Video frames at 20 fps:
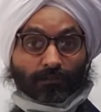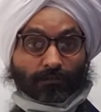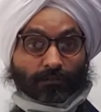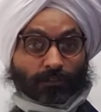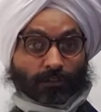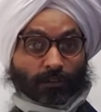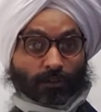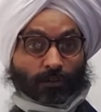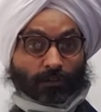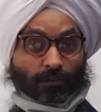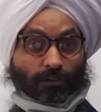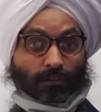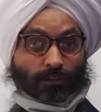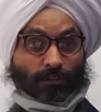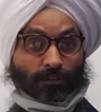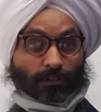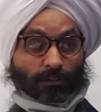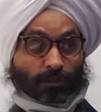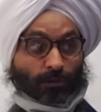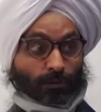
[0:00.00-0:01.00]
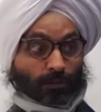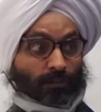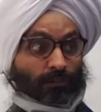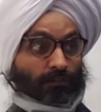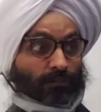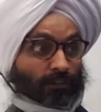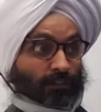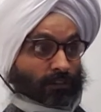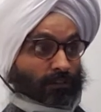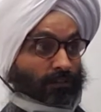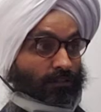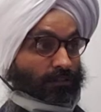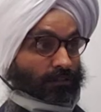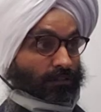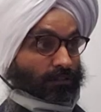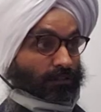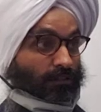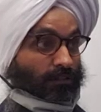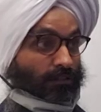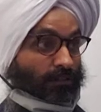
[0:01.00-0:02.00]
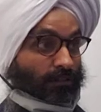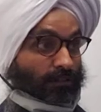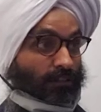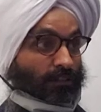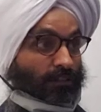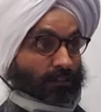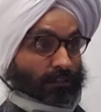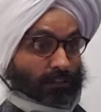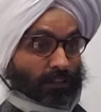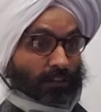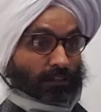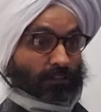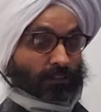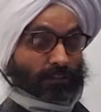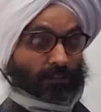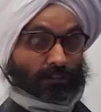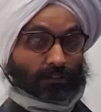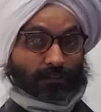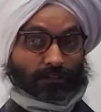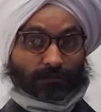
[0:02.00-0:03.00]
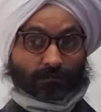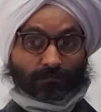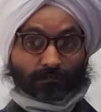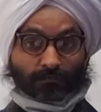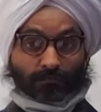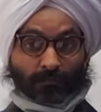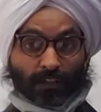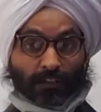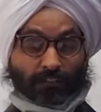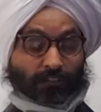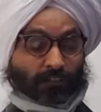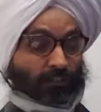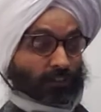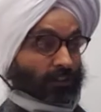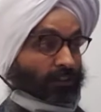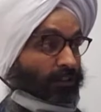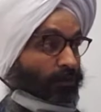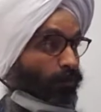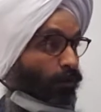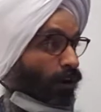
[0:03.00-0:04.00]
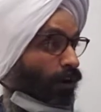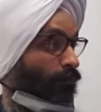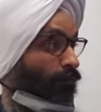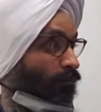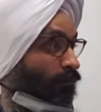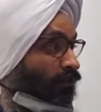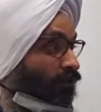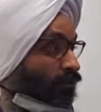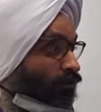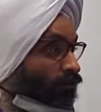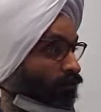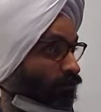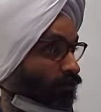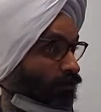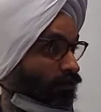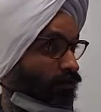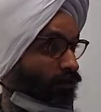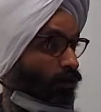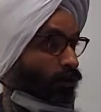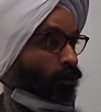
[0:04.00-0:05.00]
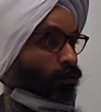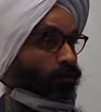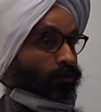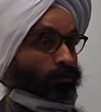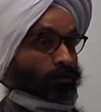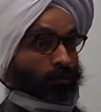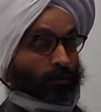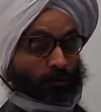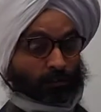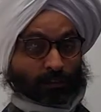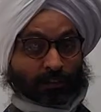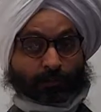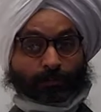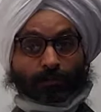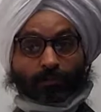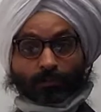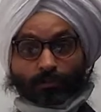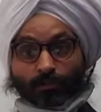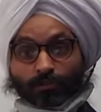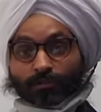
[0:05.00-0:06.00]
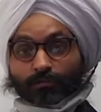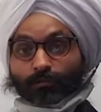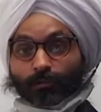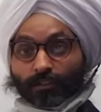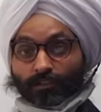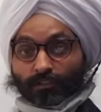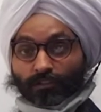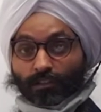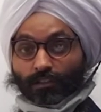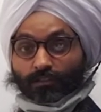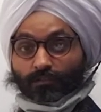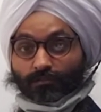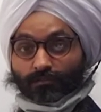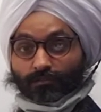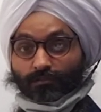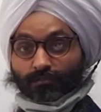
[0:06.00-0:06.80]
you know, the universe doesn't necessarily want me to clone or reproduce myself.